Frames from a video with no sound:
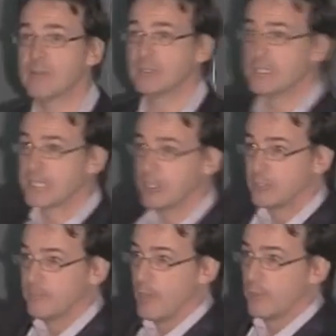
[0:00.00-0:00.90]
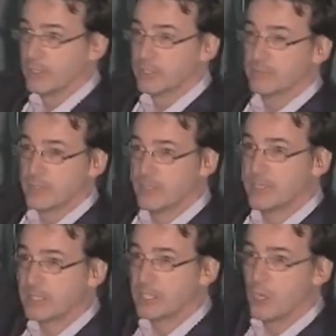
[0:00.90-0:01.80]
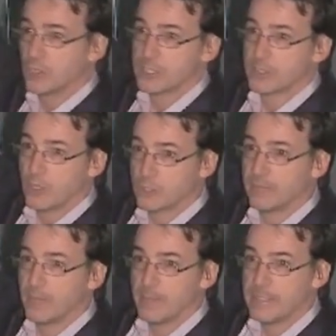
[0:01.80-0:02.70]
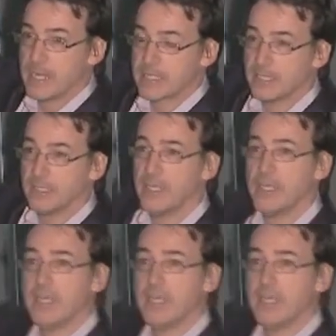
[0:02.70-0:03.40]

And the nice thing about tensegrity models, these are technologies also developed by